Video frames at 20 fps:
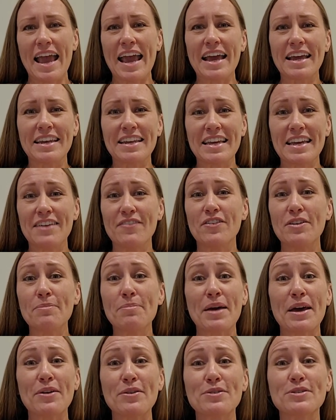and even
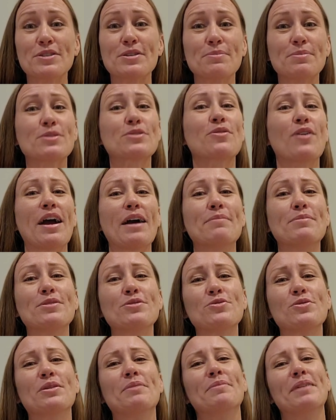better, subscribe to
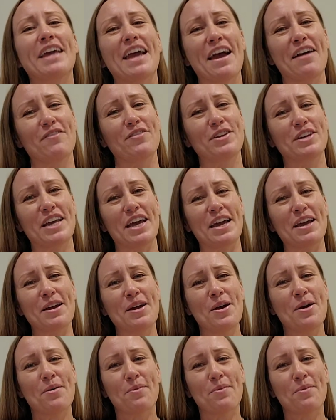join me every day